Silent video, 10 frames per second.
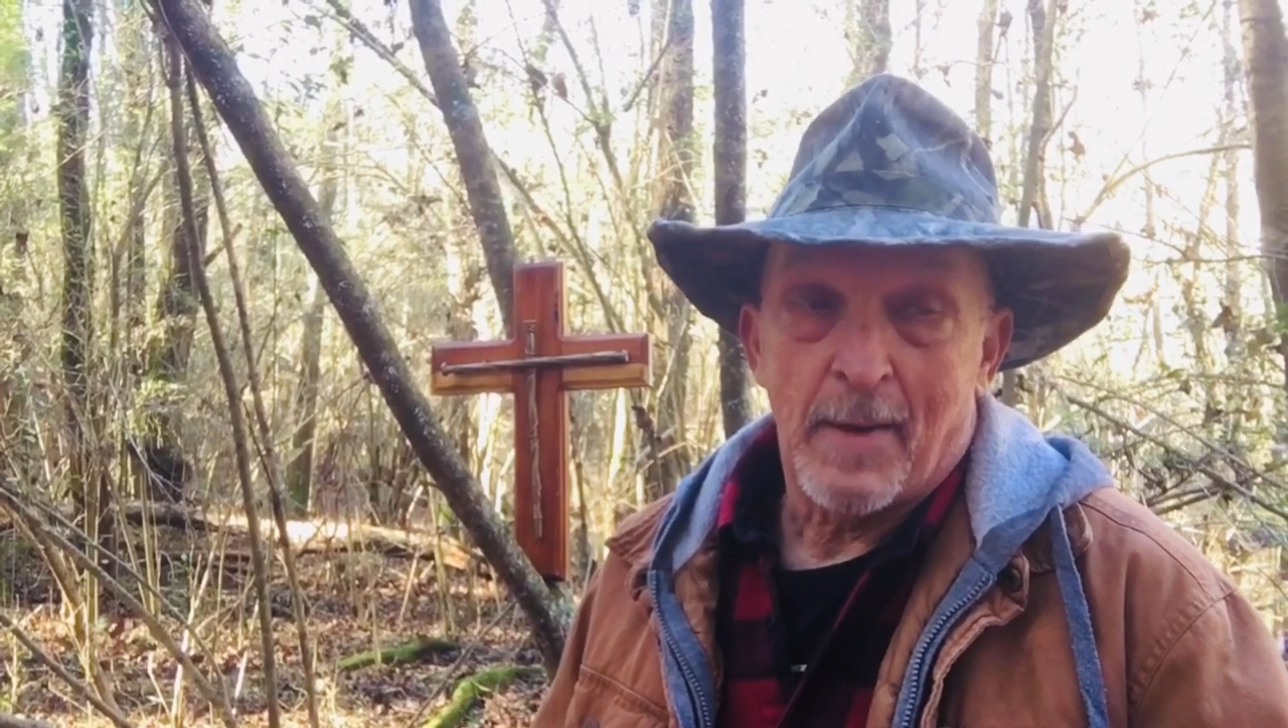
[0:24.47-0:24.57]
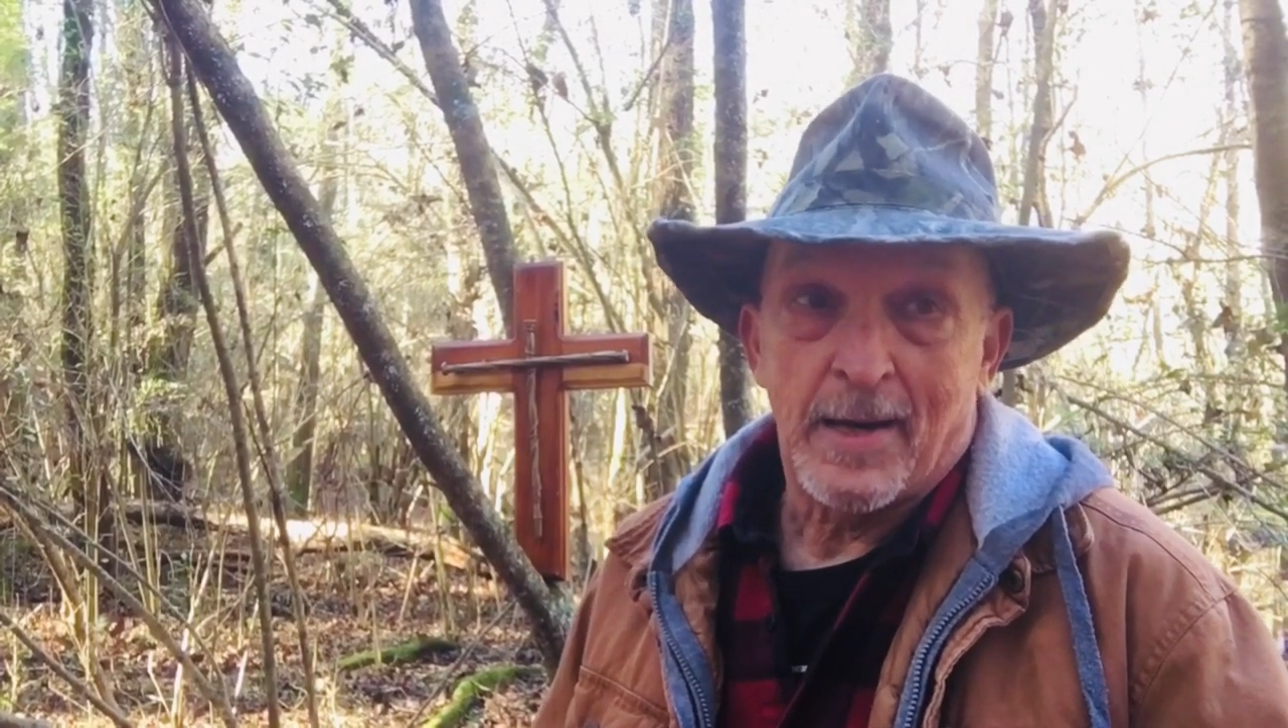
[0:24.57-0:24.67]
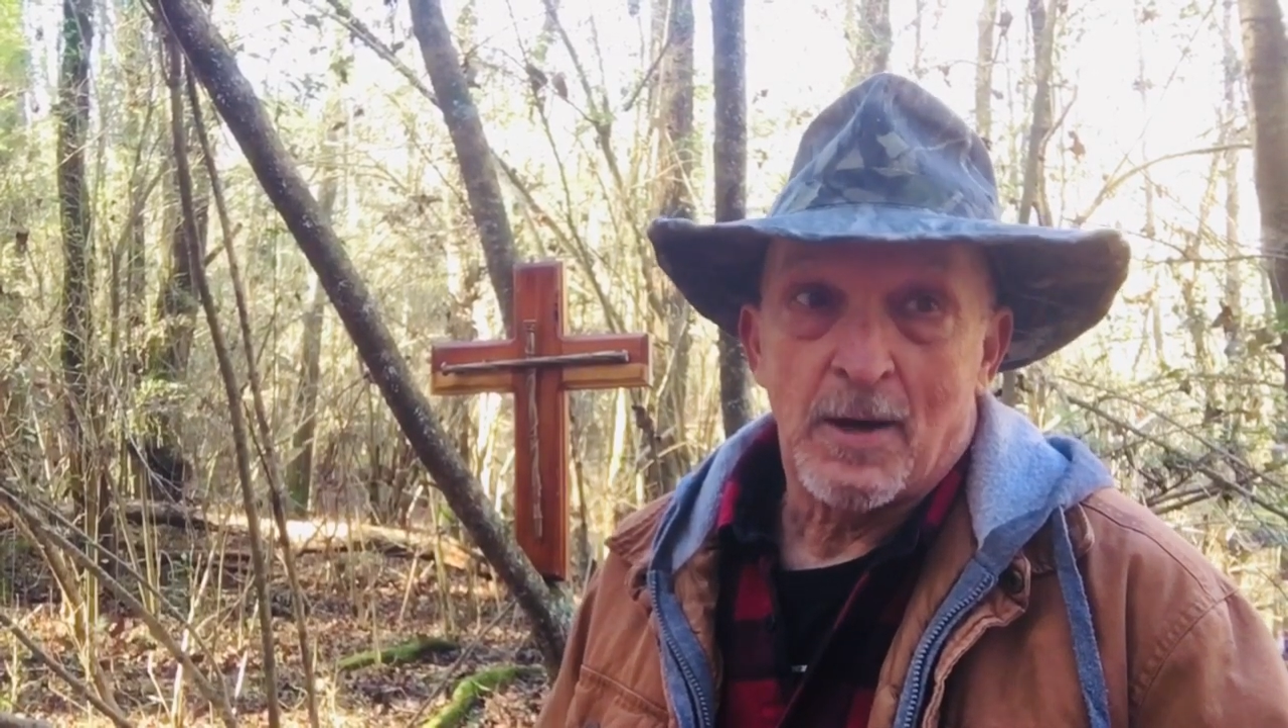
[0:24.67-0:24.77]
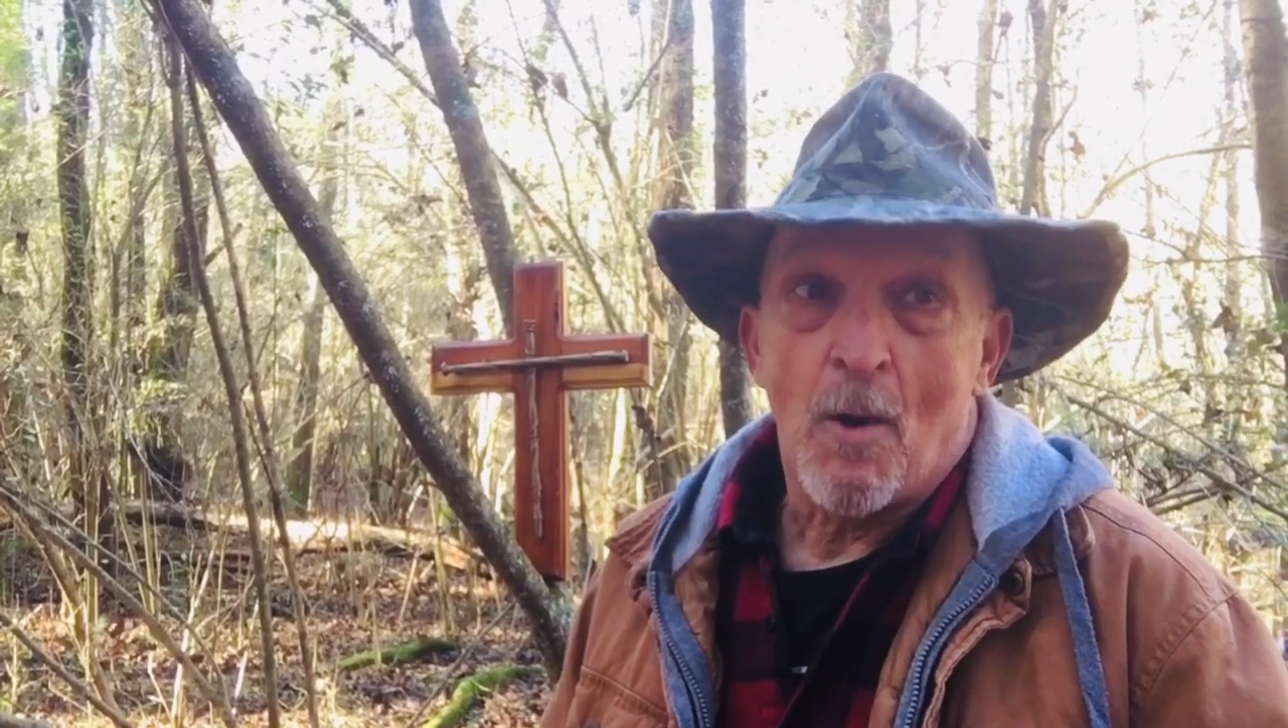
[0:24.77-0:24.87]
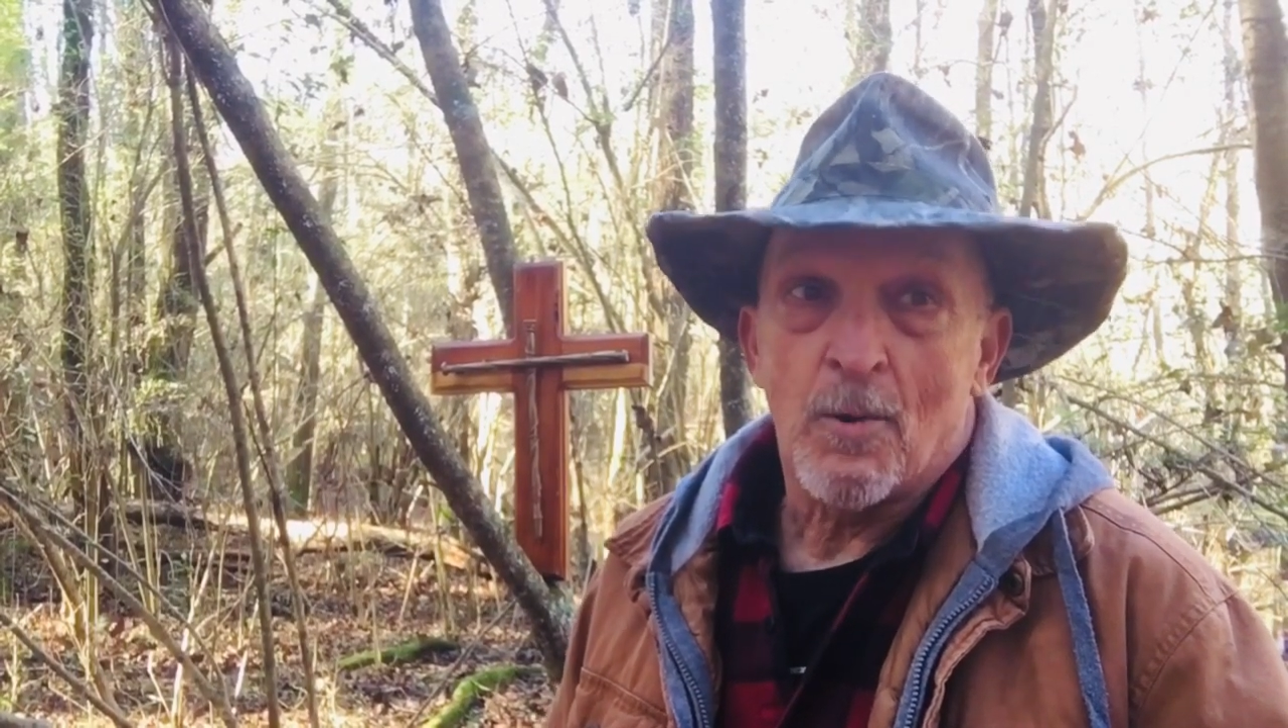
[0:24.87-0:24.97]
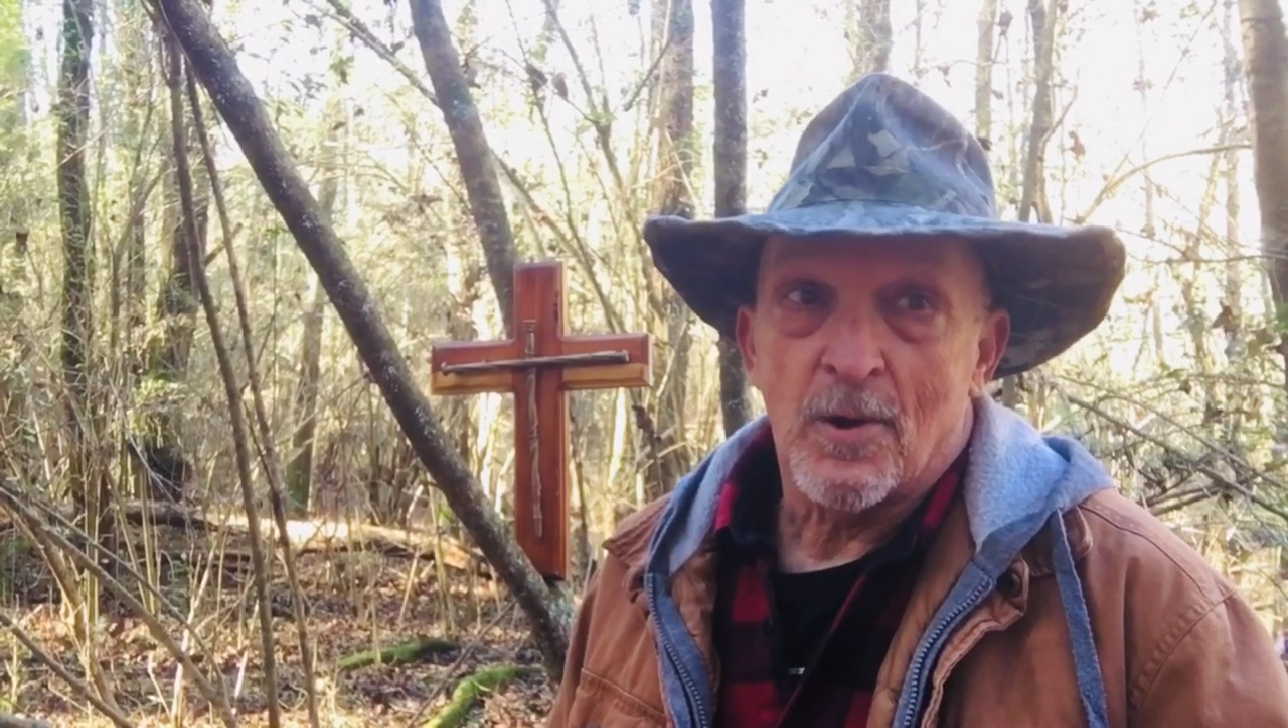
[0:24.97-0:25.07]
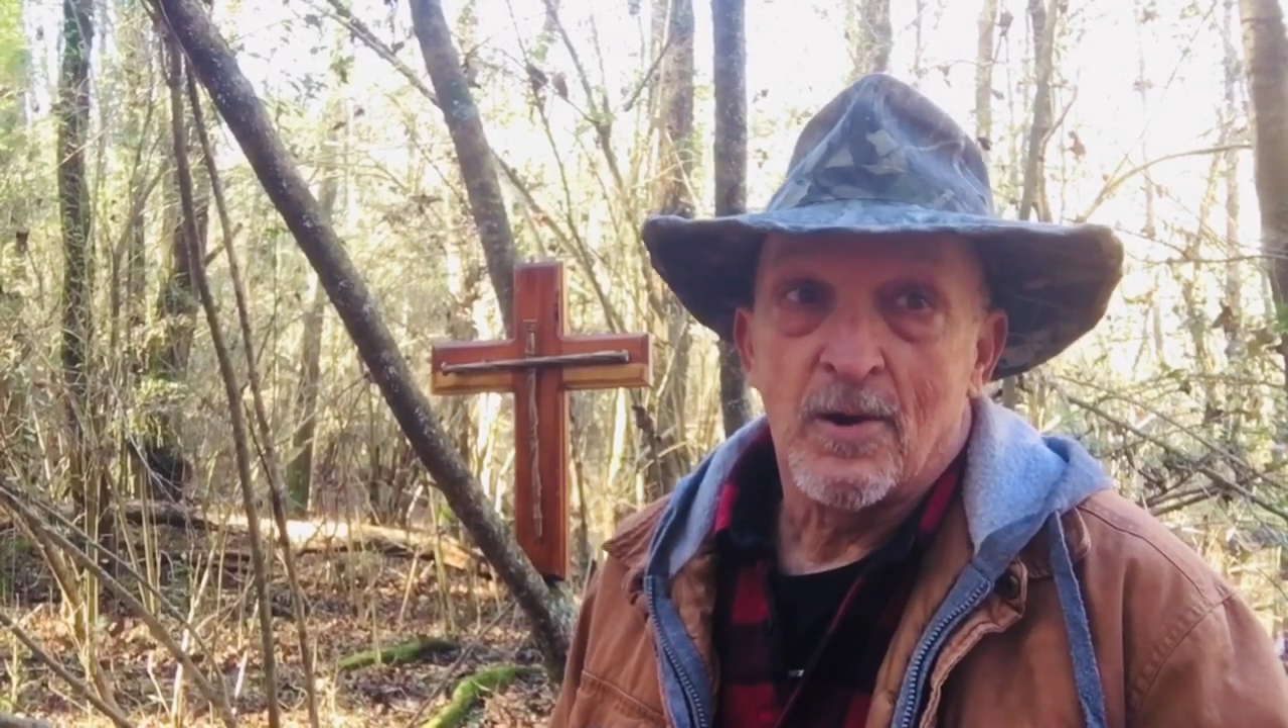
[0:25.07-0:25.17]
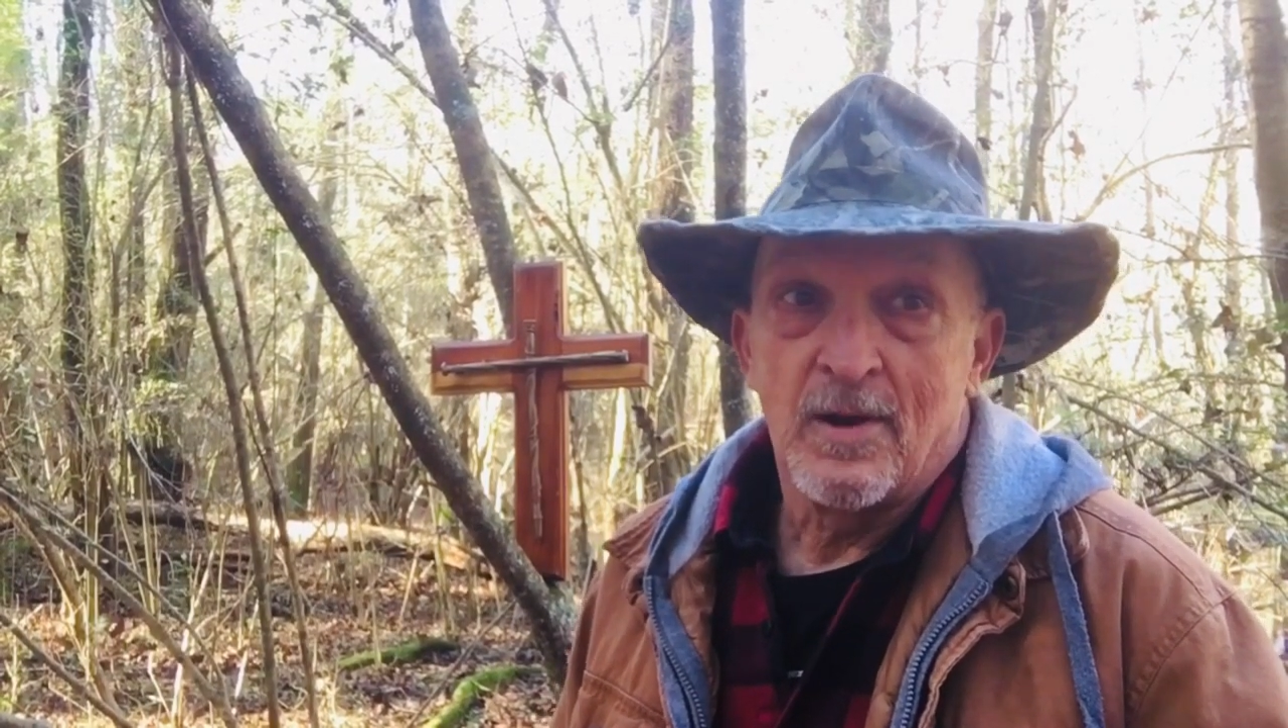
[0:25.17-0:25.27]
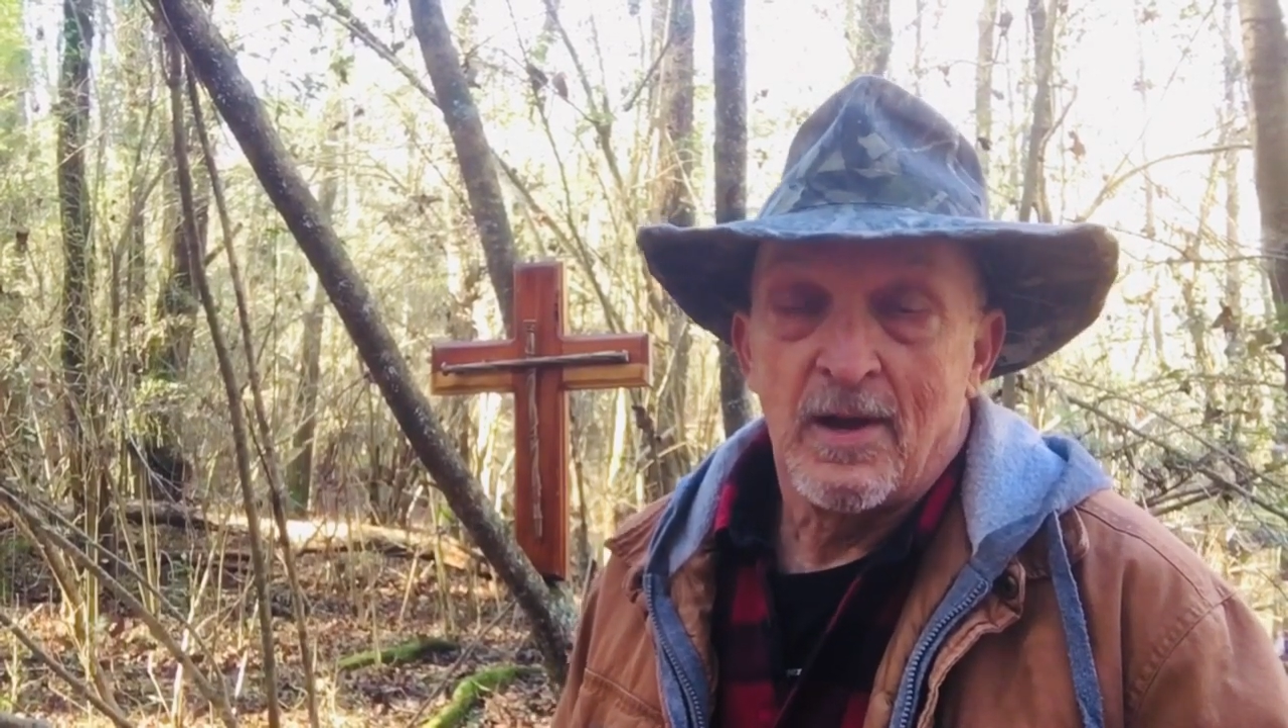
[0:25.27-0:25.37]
my daughter.